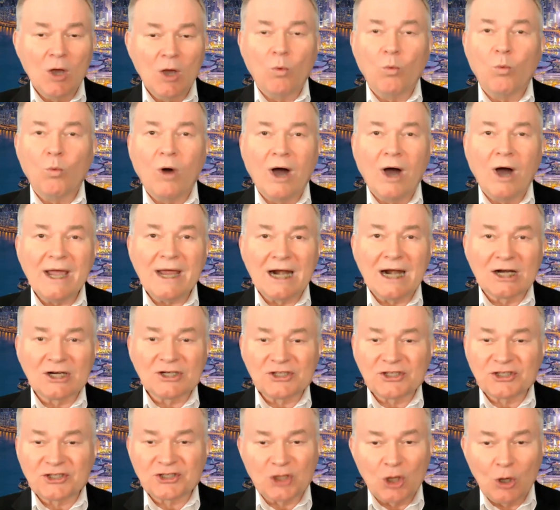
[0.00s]
Why are
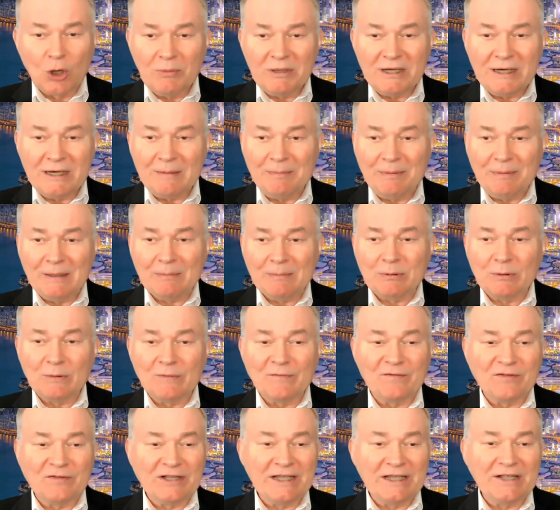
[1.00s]
so many people
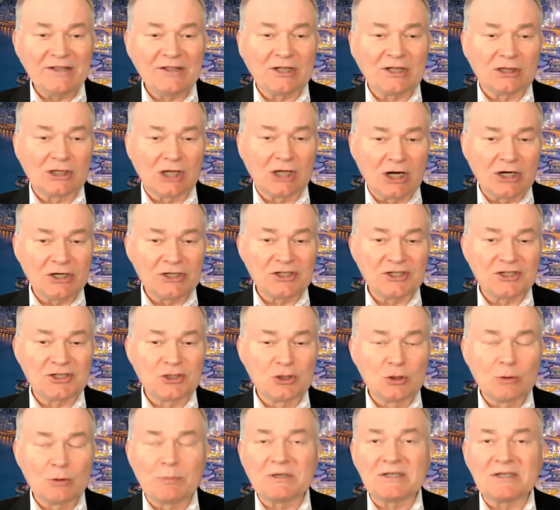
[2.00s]
fleeing the large
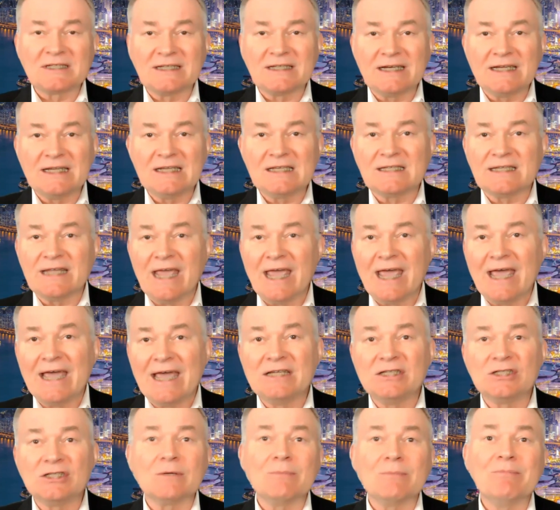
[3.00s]
super cities
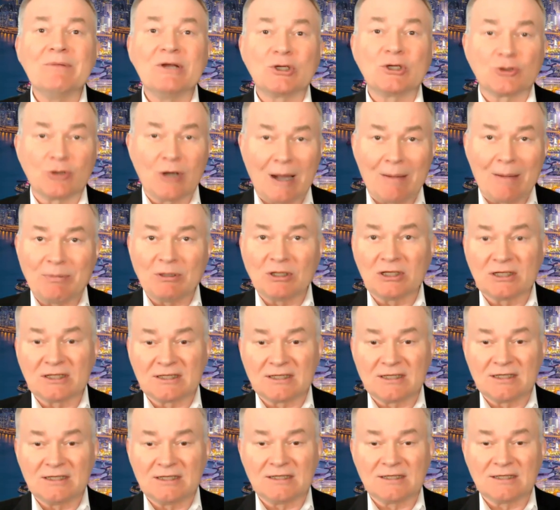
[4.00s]
and
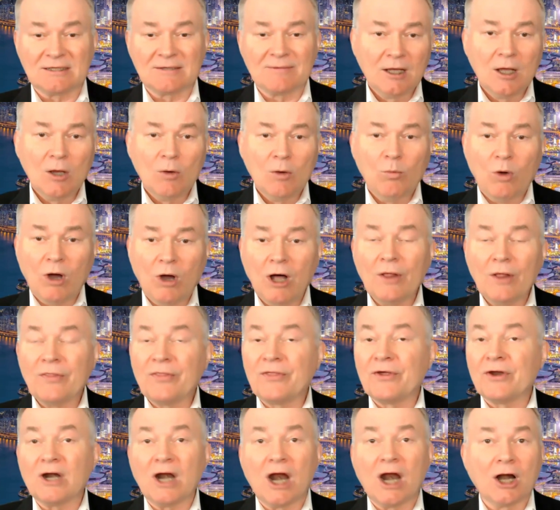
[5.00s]
metropolises? Well,
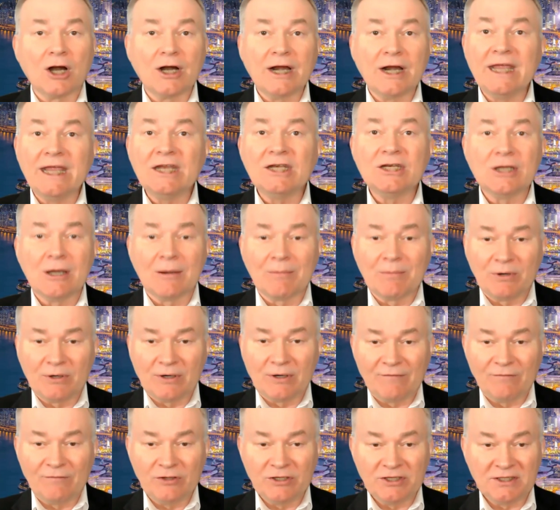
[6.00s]
there are a number
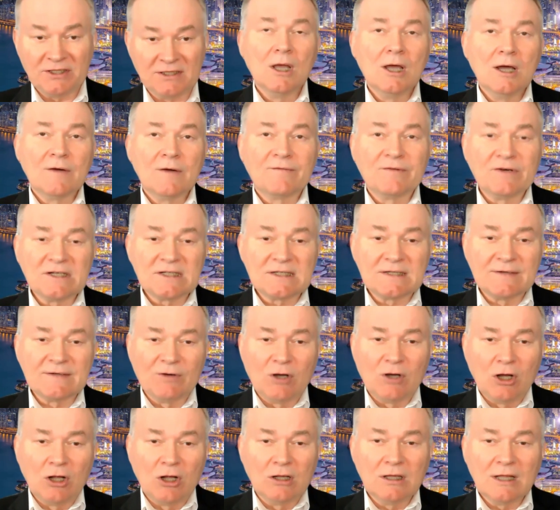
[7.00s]
of reasons. First of
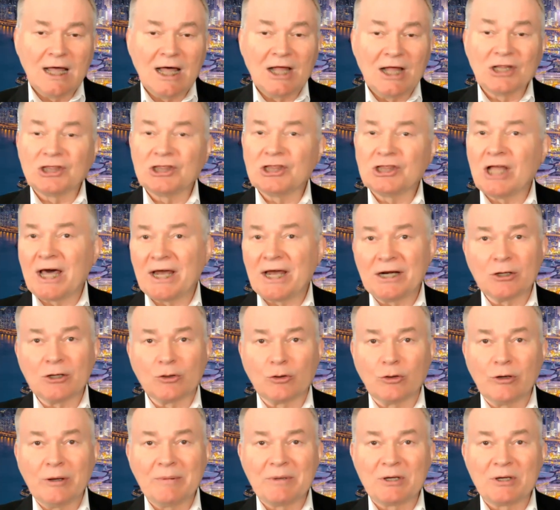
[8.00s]
all, a lot of
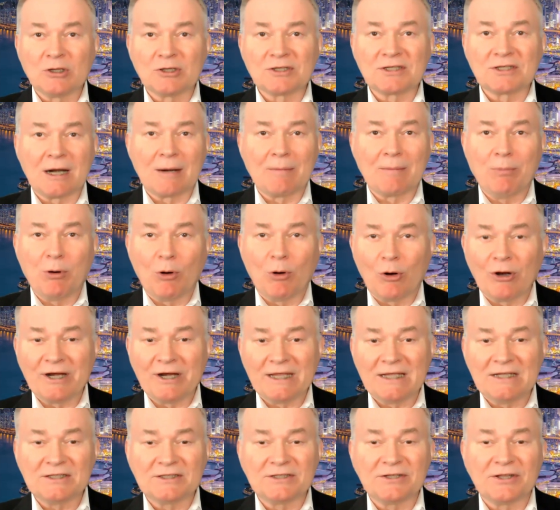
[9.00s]
criminals are
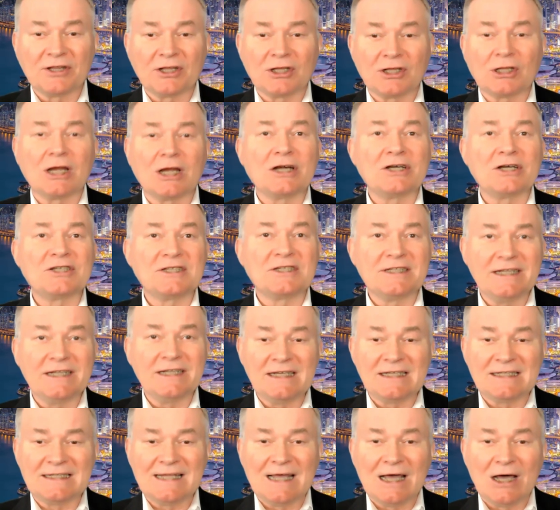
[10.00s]
pouring into the large
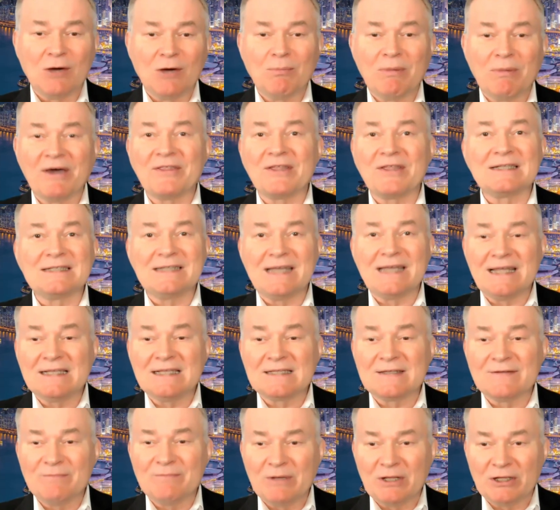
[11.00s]
cities now by the
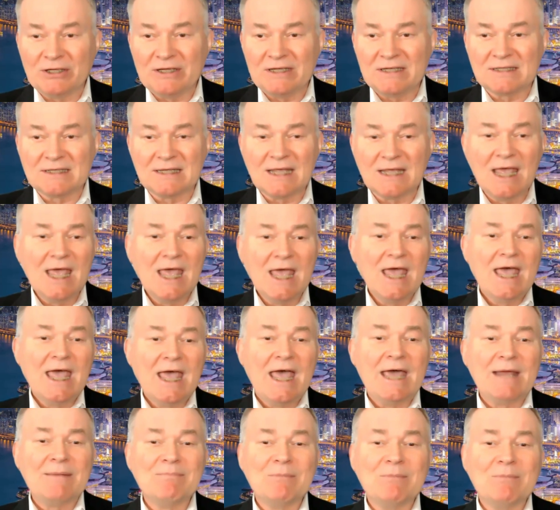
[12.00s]
tens of millions,
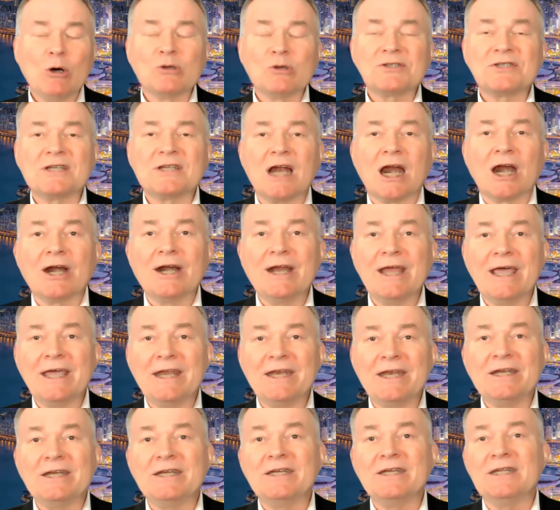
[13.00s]
and most are
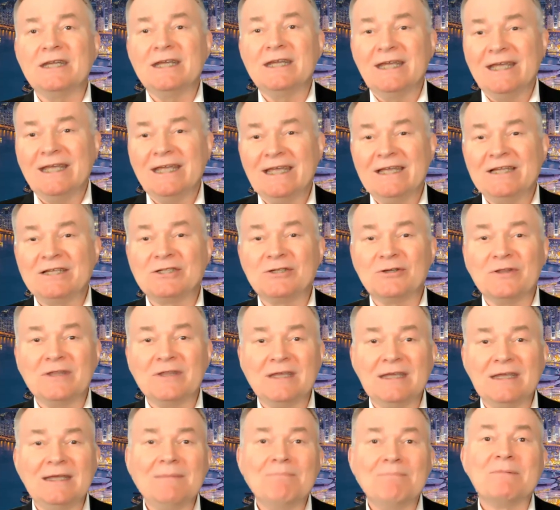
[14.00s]
headed into
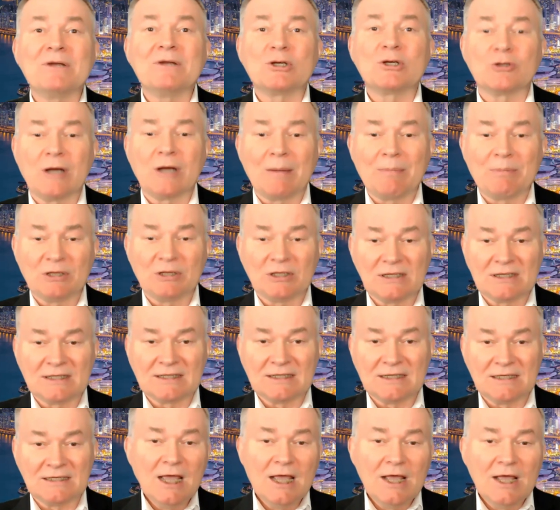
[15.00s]
the
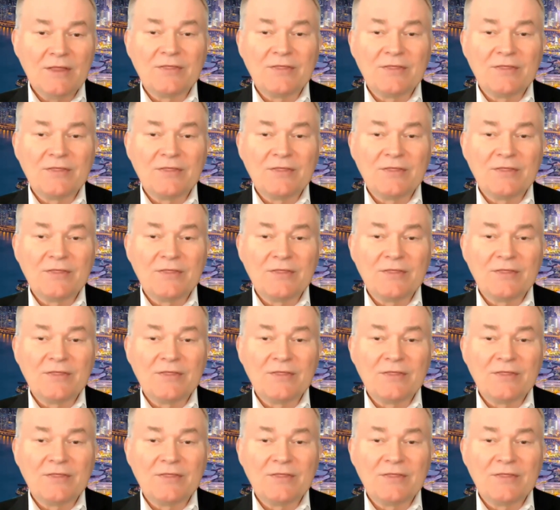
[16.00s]
metropolises.